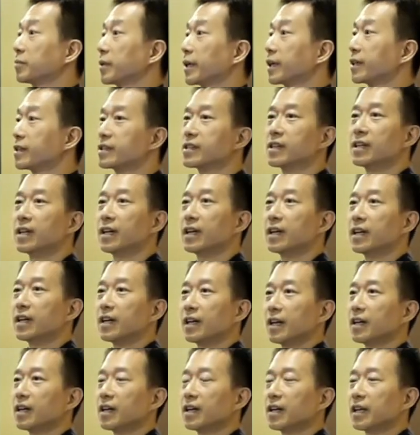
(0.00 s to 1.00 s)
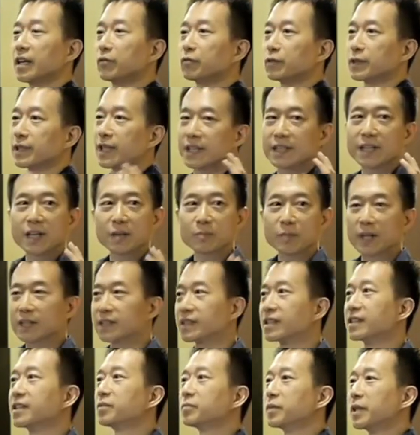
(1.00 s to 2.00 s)
Because if we take the
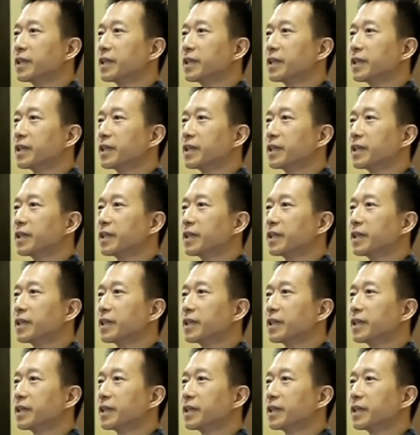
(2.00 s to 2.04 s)
MRT,